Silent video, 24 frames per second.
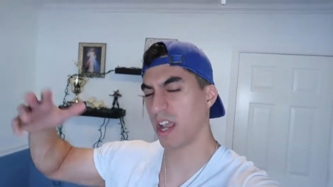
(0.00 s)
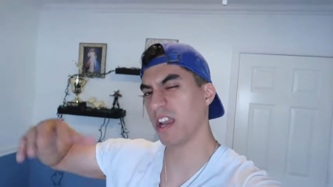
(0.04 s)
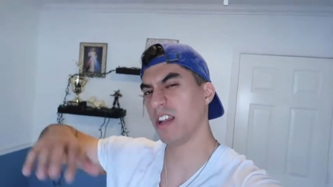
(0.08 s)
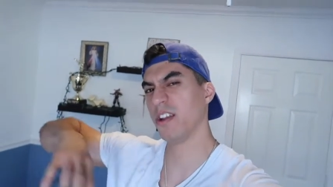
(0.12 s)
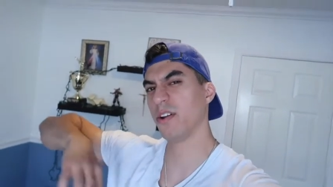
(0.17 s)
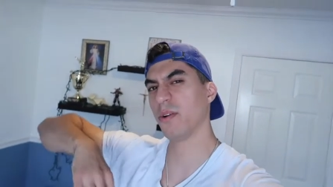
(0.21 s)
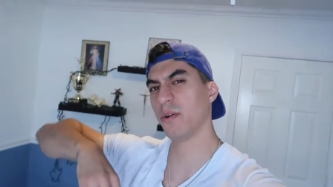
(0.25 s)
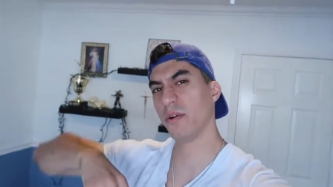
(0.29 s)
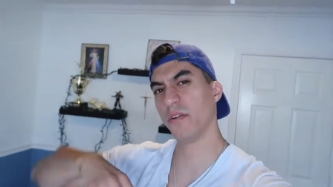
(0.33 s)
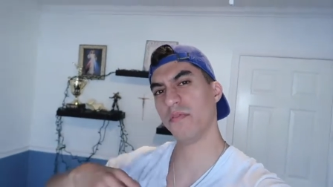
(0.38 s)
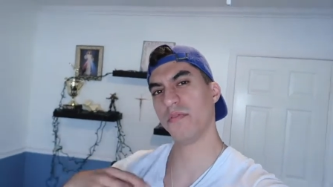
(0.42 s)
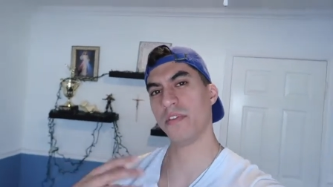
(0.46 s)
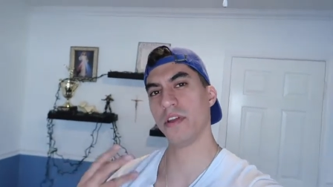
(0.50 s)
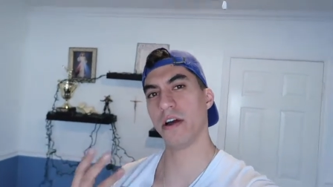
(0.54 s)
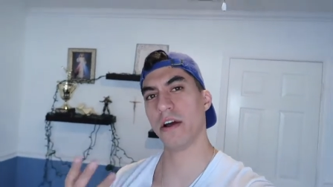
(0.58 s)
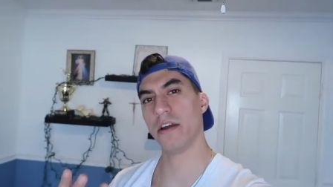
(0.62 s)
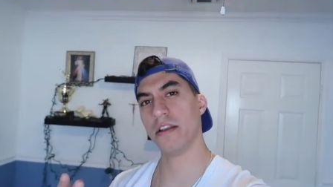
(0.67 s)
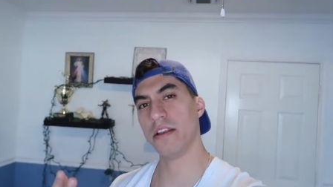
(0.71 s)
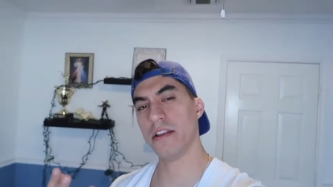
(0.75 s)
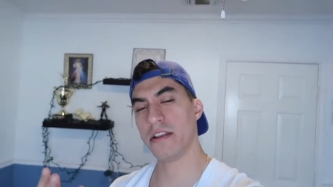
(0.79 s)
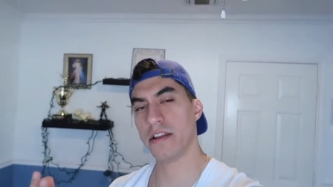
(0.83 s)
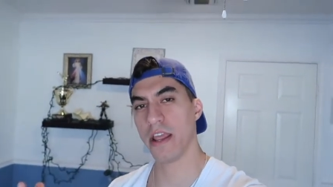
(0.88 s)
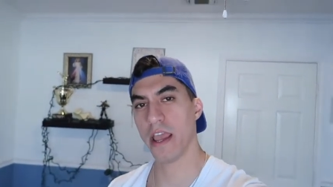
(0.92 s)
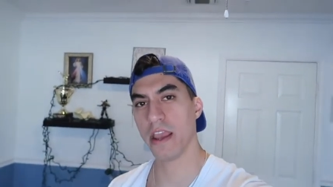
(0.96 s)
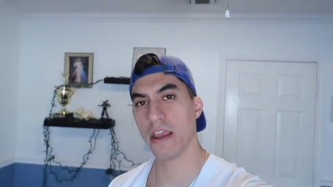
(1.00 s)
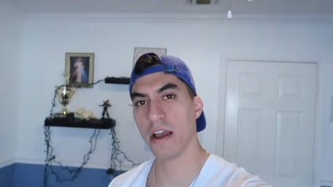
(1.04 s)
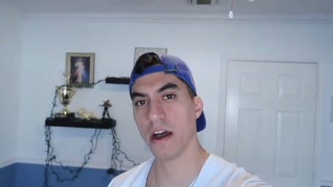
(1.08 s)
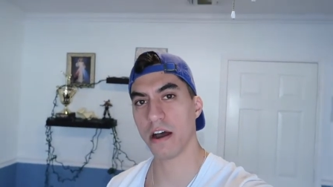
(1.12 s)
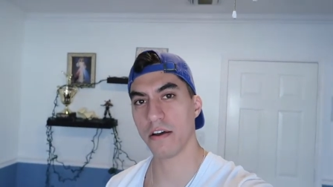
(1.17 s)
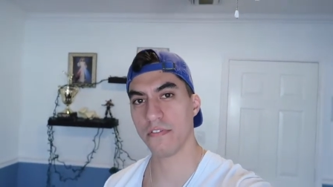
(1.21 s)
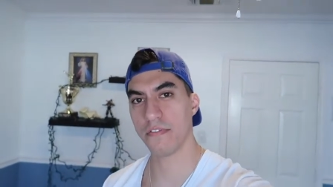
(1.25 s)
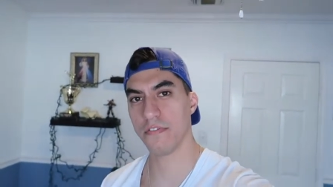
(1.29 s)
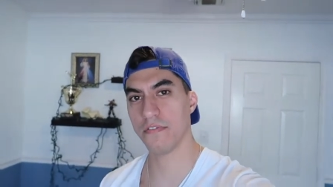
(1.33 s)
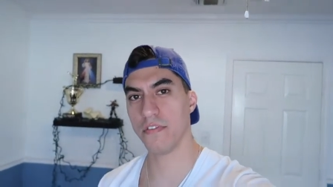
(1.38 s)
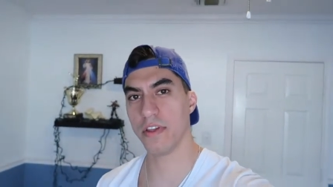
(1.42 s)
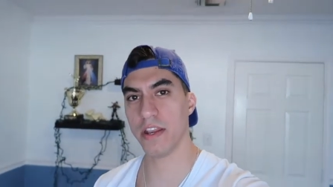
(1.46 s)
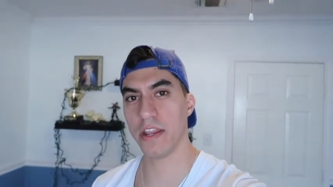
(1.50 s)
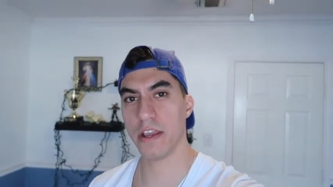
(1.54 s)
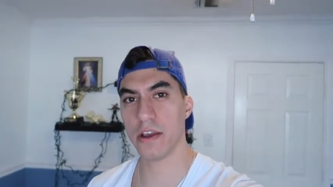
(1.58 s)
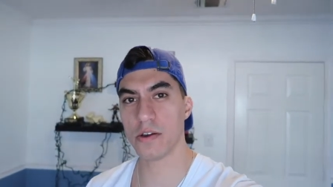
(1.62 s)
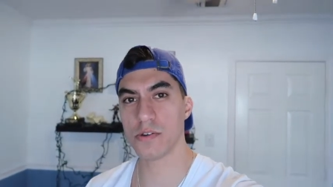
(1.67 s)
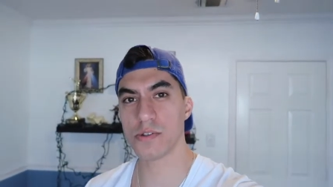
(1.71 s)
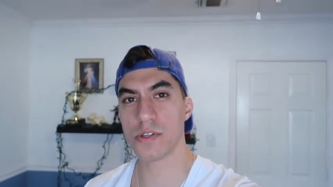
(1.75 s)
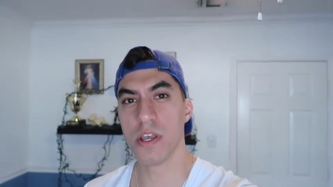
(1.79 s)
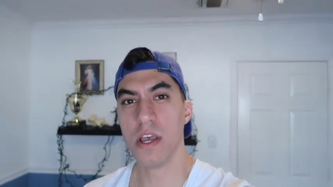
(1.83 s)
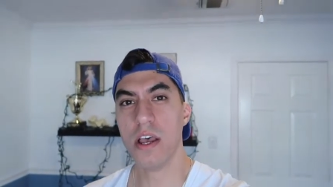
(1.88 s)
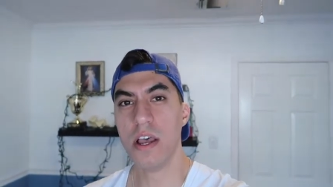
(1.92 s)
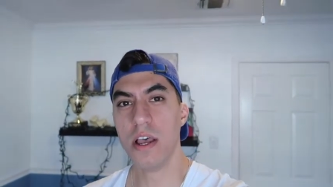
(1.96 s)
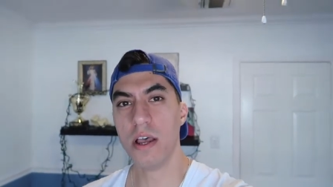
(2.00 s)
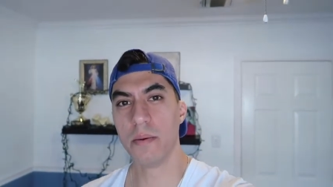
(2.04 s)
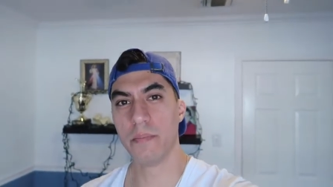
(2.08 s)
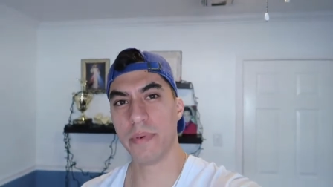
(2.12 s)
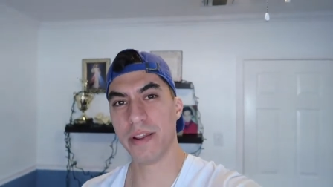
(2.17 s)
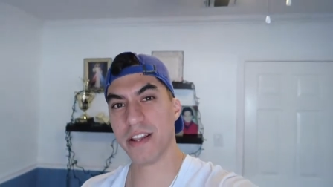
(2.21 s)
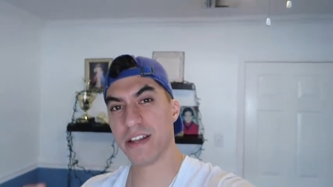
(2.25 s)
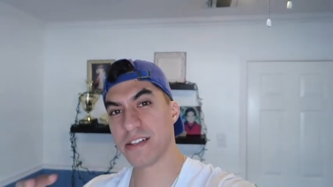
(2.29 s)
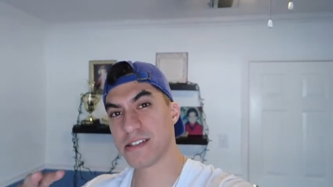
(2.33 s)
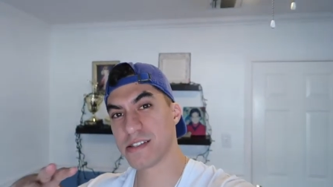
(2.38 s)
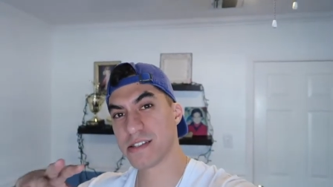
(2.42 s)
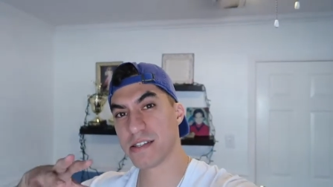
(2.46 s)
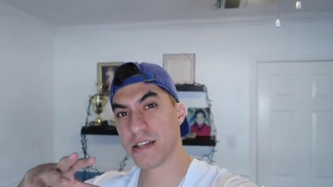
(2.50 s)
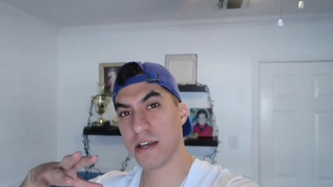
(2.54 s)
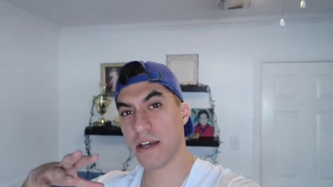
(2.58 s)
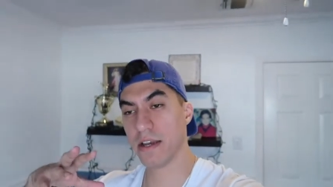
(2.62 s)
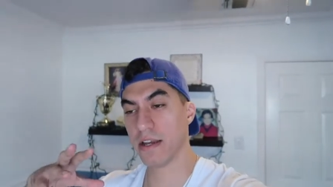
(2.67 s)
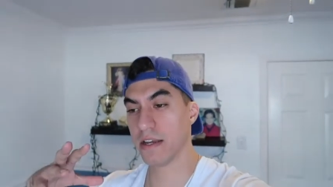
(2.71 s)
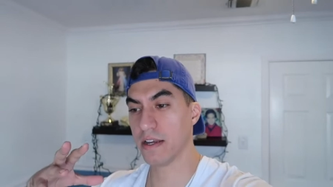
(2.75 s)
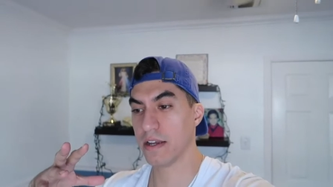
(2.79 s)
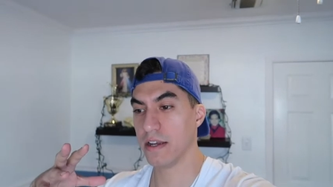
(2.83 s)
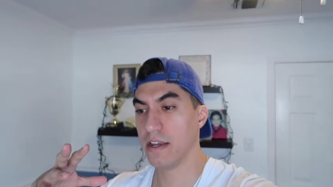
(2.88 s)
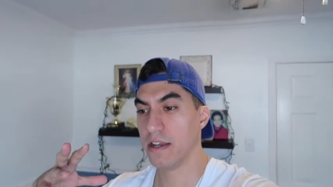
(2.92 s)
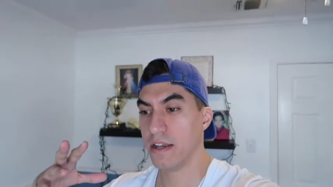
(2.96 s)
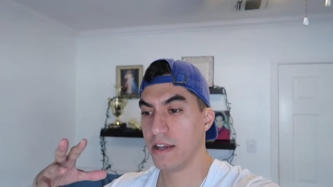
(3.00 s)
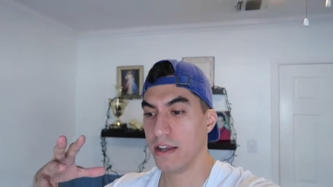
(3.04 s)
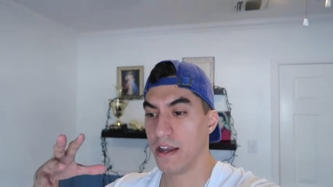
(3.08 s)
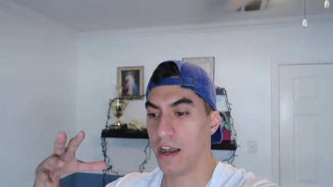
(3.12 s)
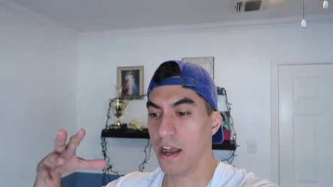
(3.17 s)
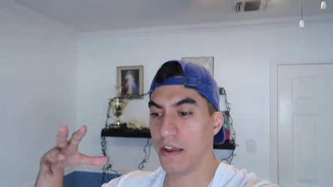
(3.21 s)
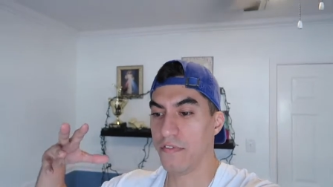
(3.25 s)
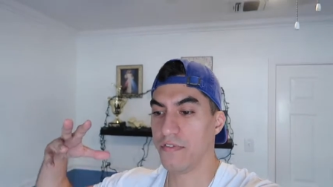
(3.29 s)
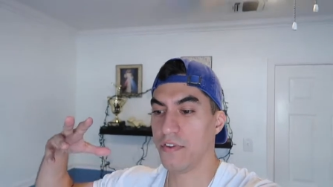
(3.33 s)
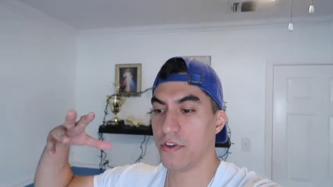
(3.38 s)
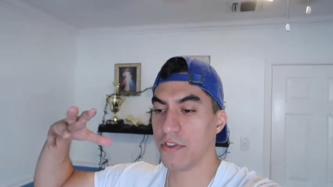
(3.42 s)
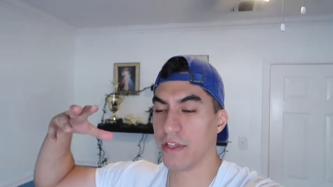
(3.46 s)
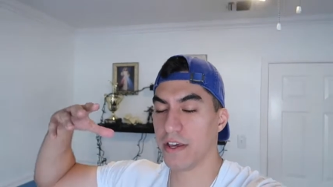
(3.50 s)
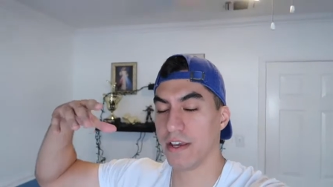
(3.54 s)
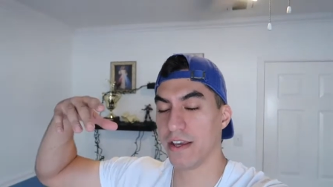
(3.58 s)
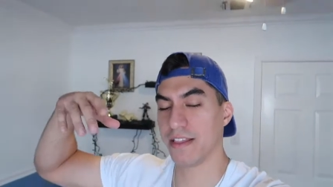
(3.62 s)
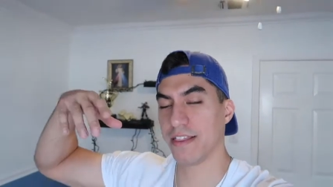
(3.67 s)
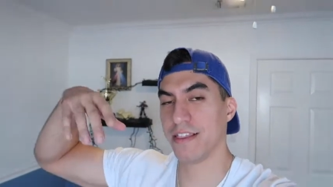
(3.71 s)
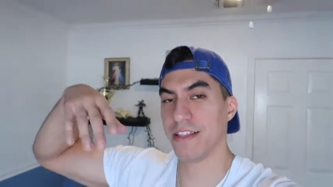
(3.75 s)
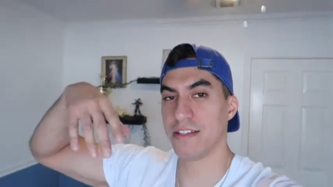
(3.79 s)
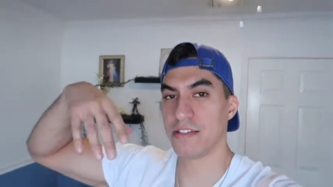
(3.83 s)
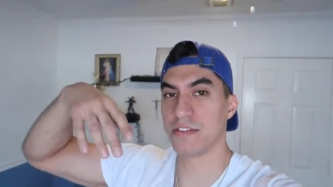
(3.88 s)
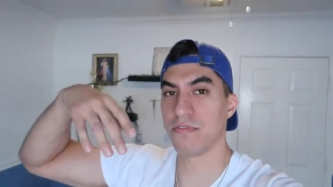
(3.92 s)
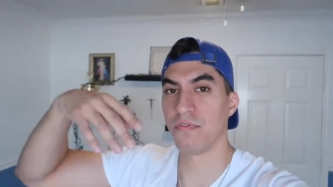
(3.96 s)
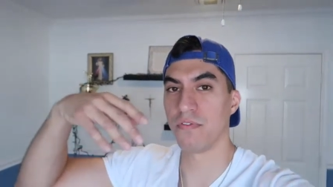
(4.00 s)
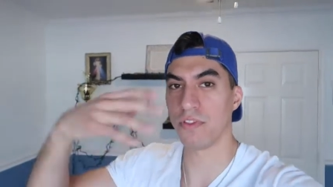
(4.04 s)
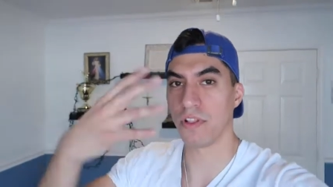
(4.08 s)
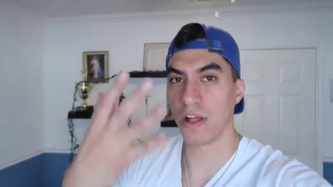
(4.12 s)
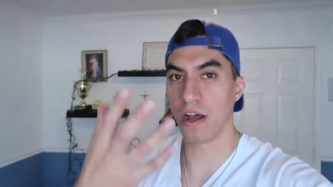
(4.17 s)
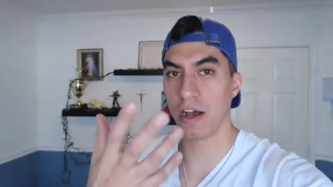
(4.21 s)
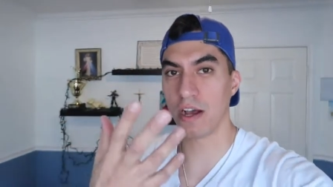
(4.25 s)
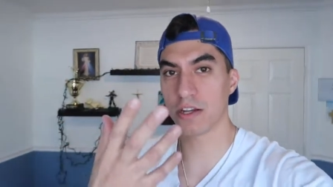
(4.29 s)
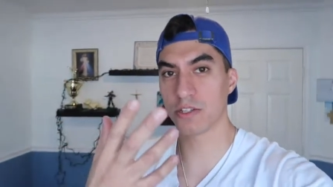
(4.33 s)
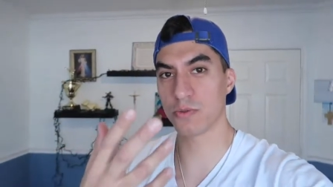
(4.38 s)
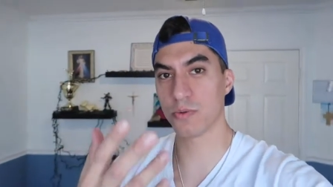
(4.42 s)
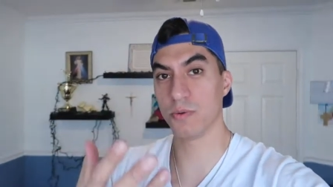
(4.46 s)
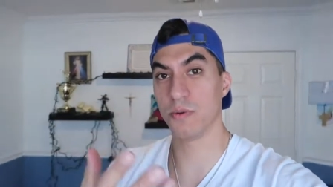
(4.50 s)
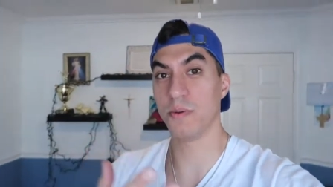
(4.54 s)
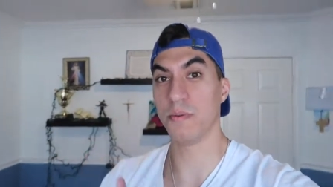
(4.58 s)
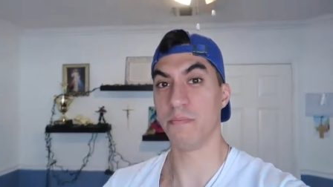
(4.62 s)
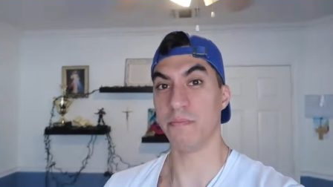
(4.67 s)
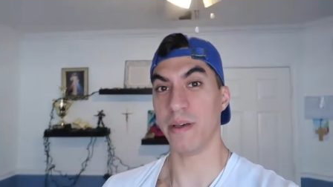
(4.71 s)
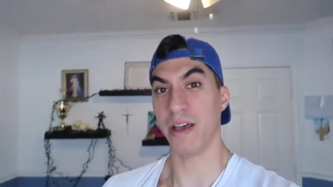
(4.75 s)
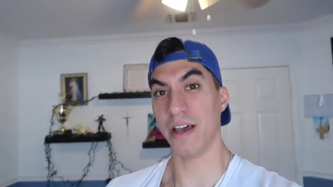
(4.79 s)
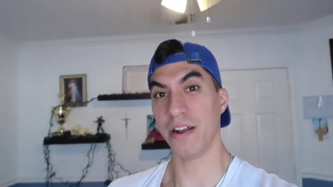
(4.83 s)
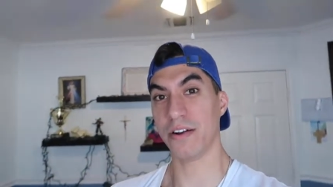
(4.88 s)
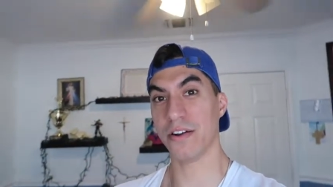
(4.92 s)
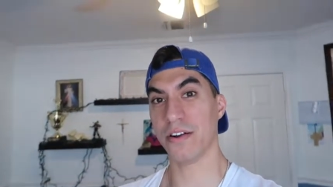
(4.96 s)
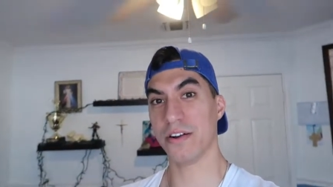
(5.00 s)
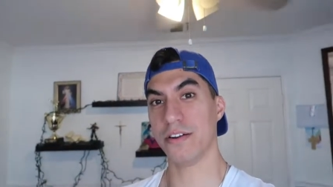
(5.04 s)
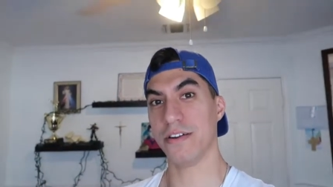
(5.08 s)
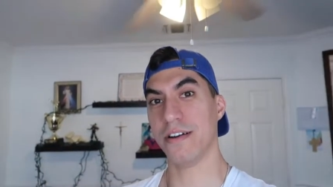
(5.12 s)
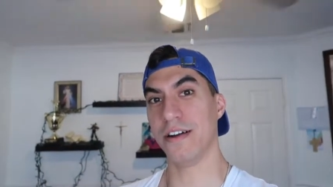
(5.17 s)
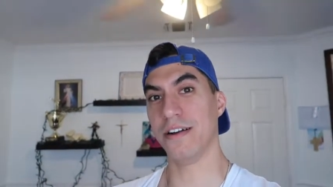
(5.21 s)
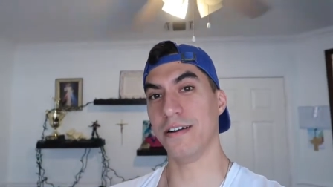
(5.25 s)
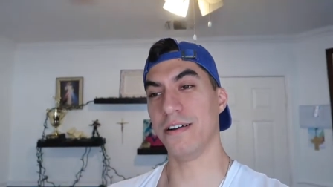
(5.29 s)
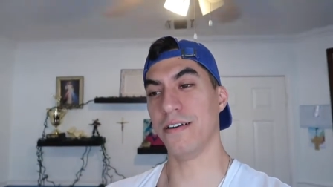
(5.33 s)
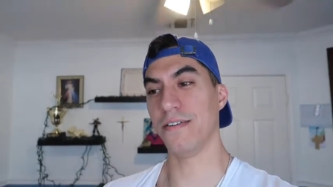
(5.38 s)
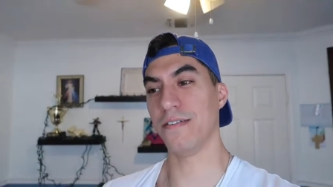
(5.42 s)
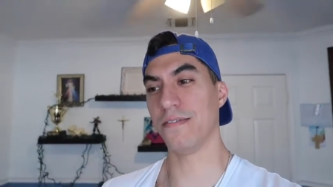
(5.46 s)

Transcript: I know I've done day off videos, but it's like, I feel like these vlogs would be better